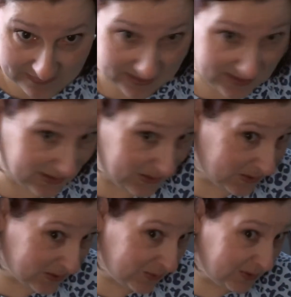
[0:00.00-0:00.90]
It
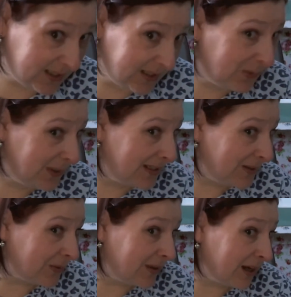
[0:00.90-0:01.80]
looks really weird
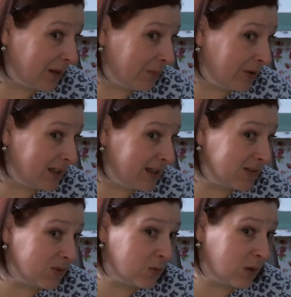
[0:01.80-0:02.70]
on the camera. It
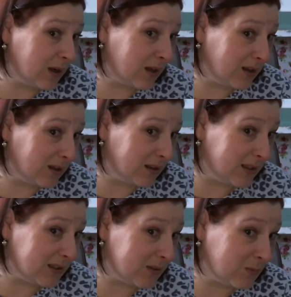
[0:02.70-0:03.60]
is all one colour.
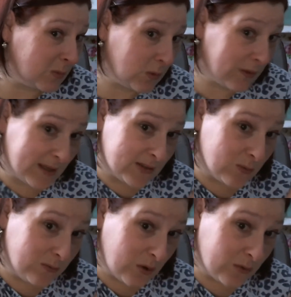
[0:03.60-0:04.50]
It's more that sort
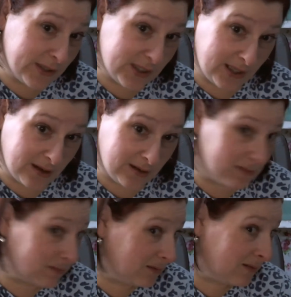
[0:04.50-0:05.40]
of orangey colour.
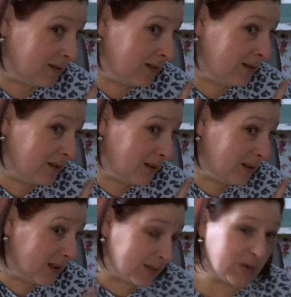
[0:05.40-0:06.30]

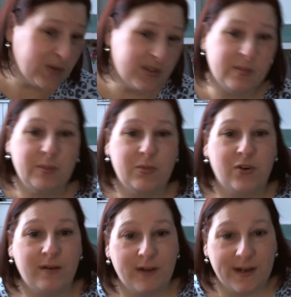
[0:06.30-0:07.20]
It's supposed to be
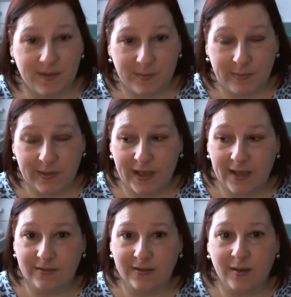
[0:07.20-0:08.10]
bright red, but that
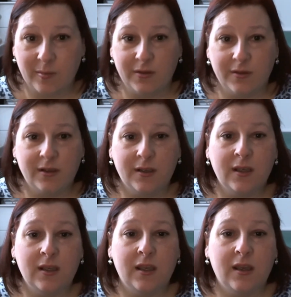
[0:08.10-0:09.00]
hasn't happened.
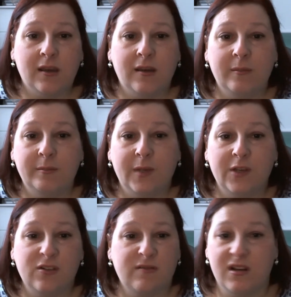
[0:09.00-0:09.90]
I
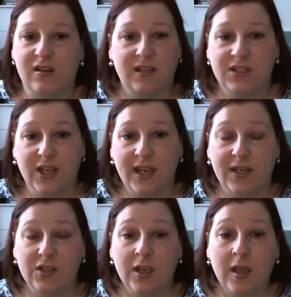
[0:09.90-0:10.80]
just felt like a
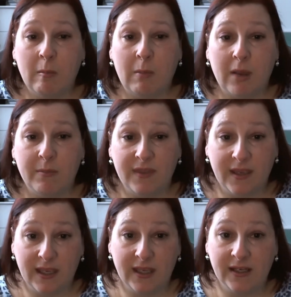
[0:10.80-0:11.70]
change. But I'm
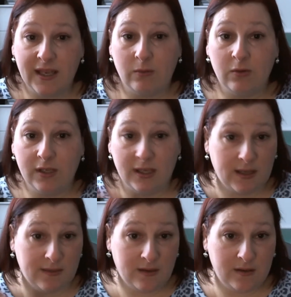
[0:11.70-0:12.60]
thinking now, looking
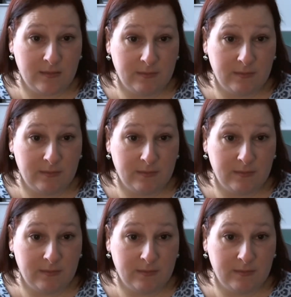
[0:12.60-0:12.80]
at the,